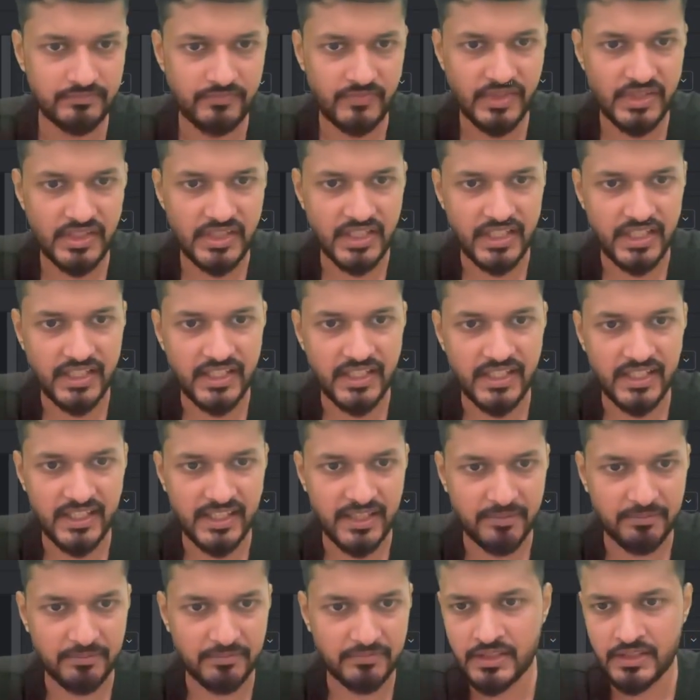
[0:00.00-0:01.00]
thread
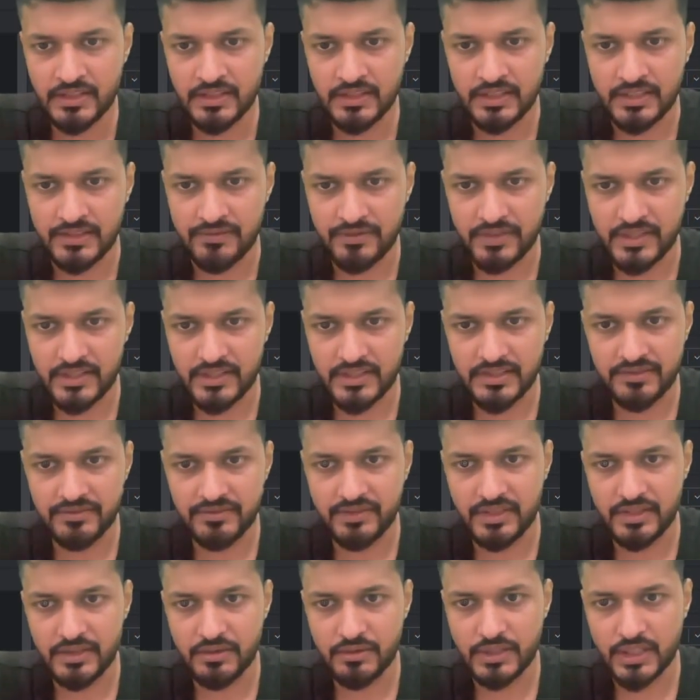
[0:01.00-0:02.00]
name. After this,
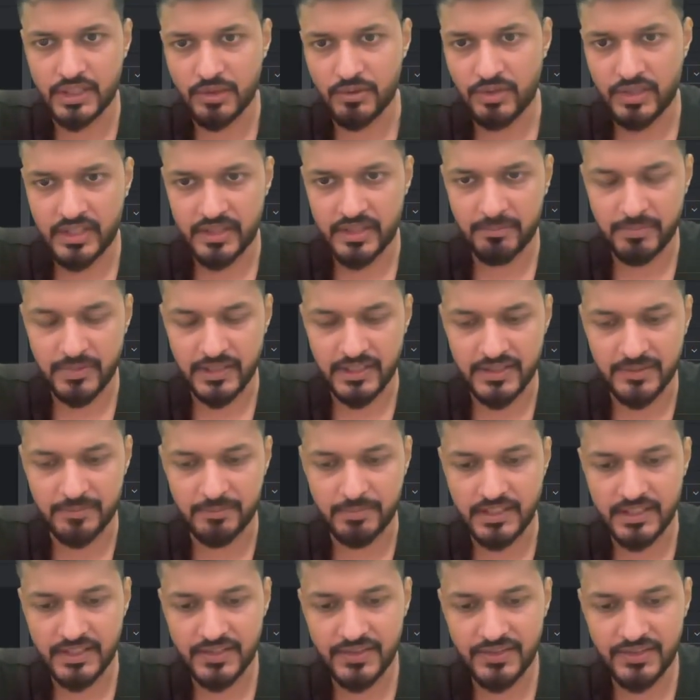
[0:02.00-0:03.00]
we'll do counter plus
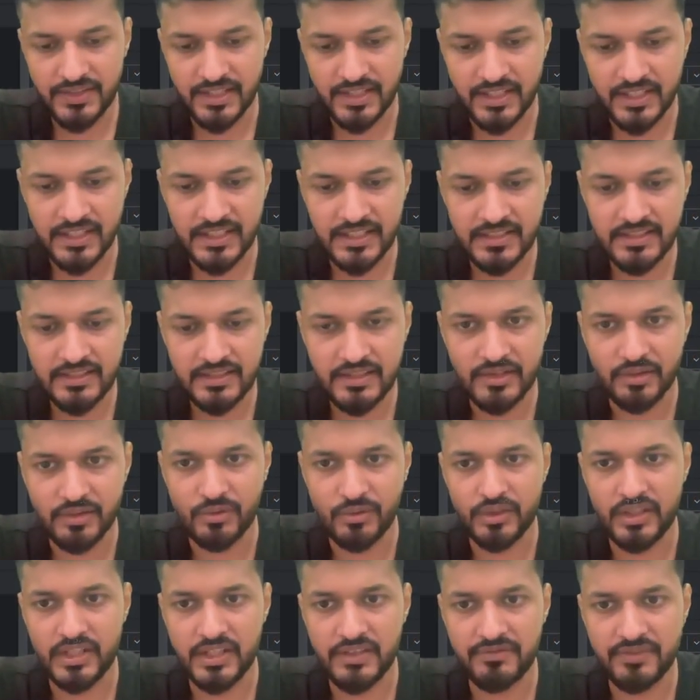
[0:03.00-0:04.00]
plus and
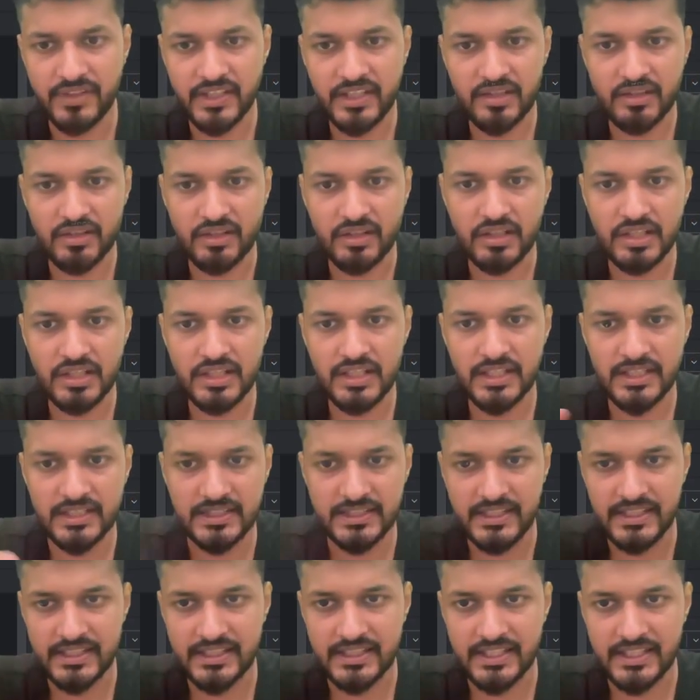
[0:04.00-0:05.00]
notify all the
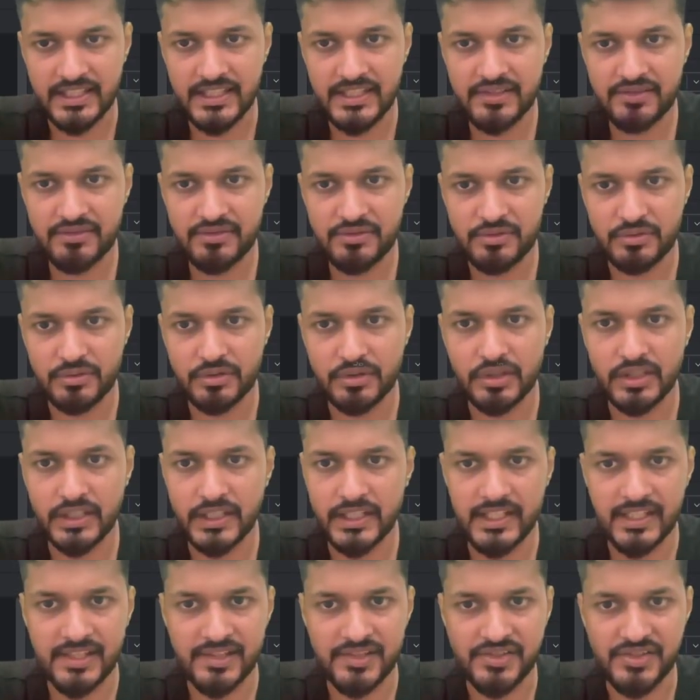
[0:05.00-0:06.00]
other threads to go
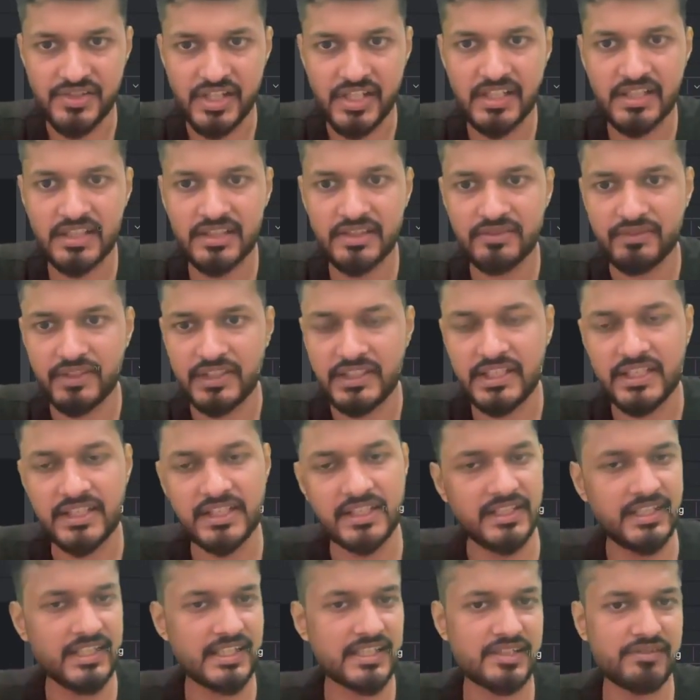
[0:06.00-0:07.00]
ahead and check whether
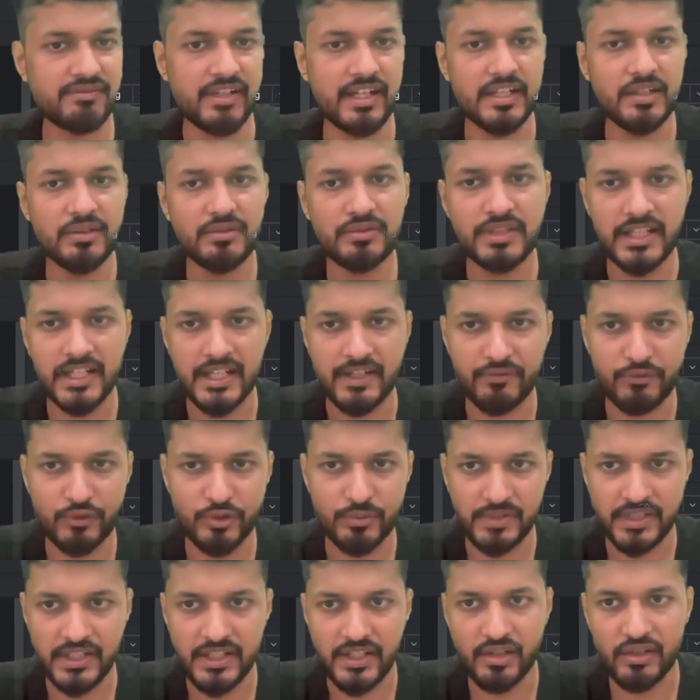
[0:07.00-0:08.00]
the next value they have
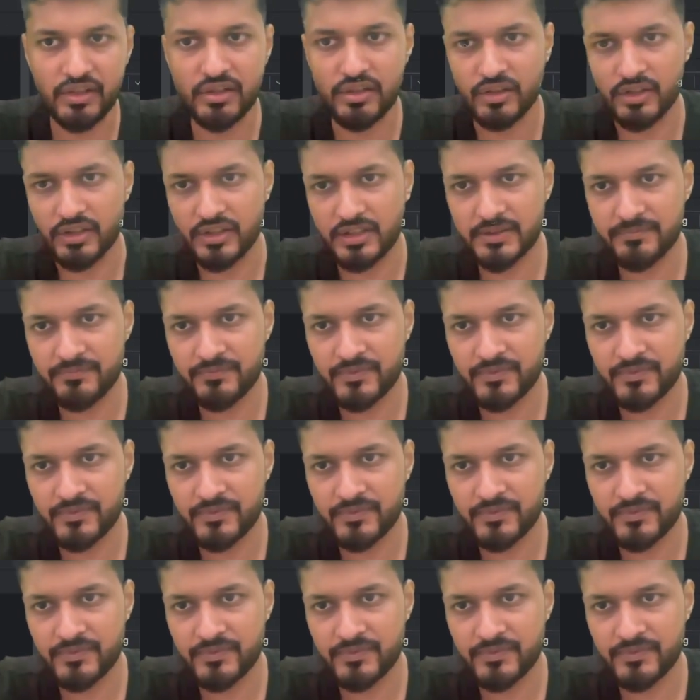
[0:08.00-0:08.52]
to print or not.